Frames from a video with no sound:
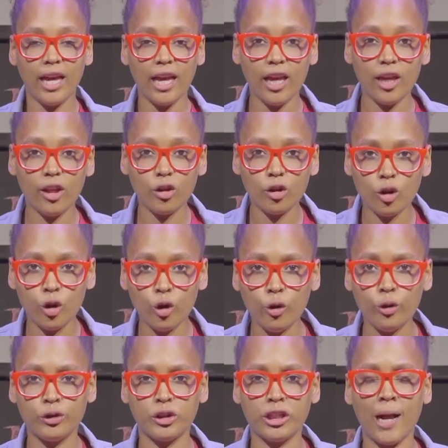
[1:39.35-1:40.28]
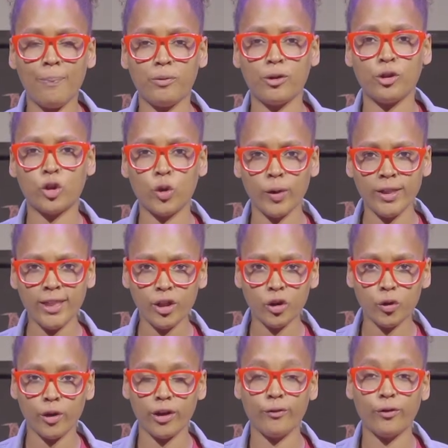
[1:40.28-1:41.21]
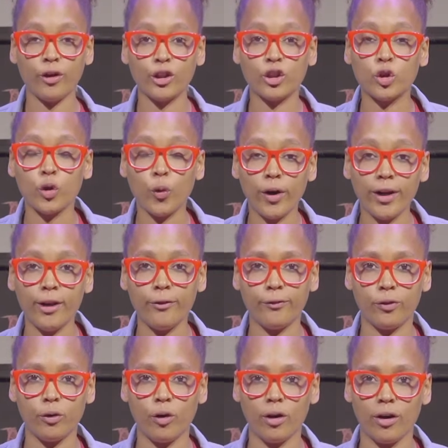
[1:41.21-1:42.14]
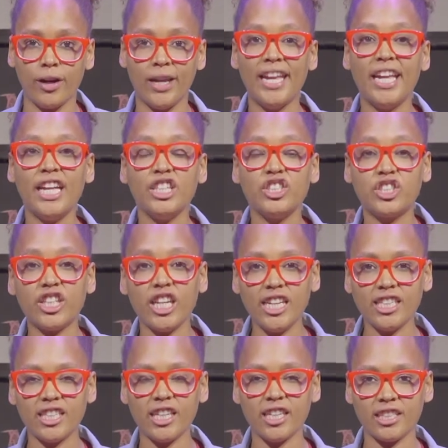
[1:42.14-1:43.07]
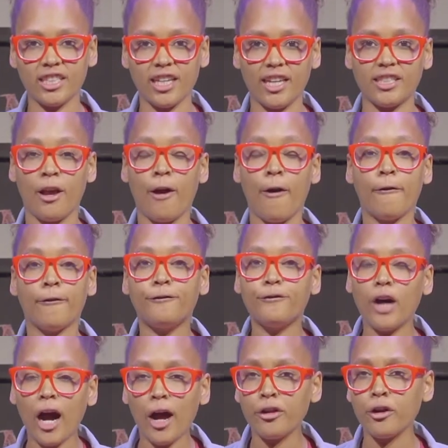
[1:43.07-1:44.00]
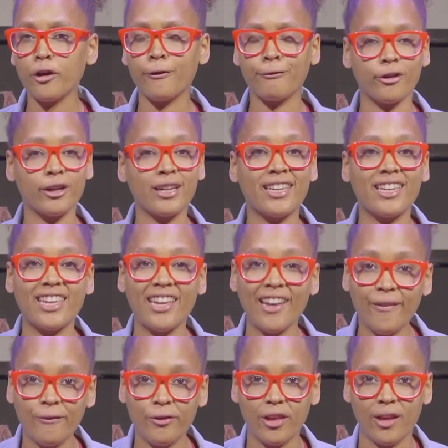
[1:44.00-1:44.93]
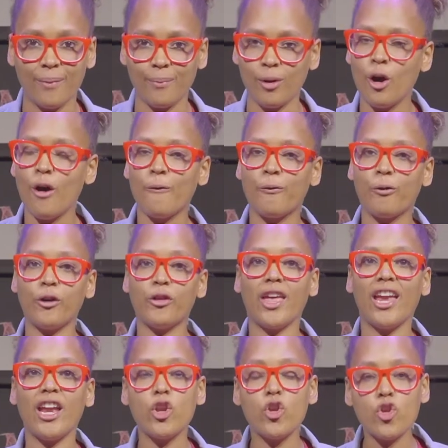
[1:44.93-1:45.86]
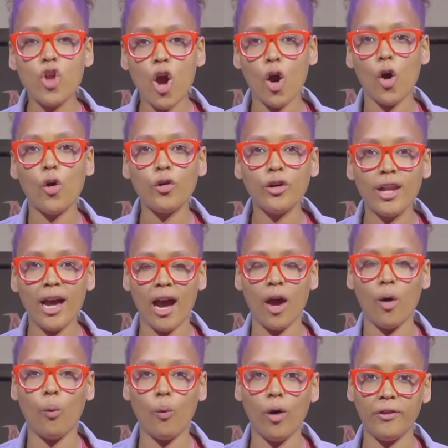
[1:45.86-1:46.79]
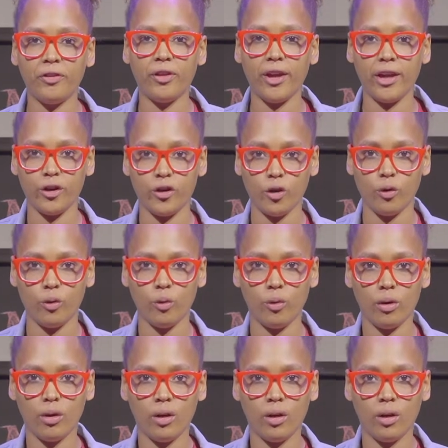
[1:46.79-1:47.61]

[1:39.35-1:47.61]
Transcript: In Luke chapter 23, verse 24, Jesus says, Father, forgive them, for they know not what they do.